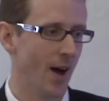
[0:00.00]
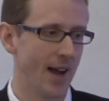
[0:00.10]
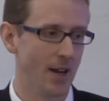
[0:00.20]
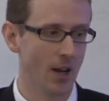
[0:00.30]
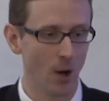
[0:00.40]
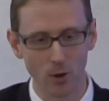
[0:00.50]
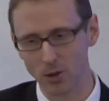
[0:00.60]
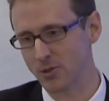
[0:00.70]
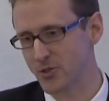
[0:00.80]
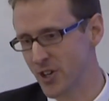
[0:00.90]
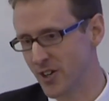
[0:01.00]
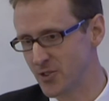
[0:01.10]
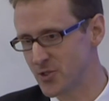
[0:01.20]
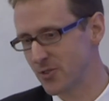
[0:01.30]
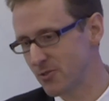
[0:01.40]
A local
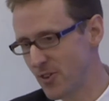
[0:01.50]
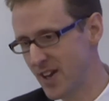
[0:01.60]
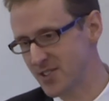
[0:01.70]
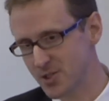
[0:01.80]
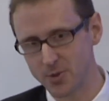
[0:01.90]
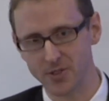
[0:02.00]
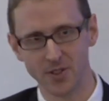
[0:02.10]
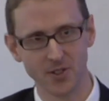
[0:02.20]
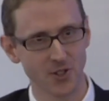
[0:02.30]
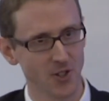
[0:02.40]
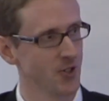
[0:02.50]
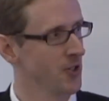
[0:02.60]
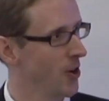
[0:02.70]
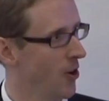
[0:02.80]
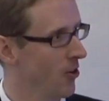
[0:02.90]
judge faced with the
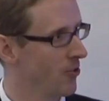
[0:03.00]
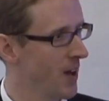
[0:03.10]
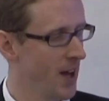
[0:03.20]
decision of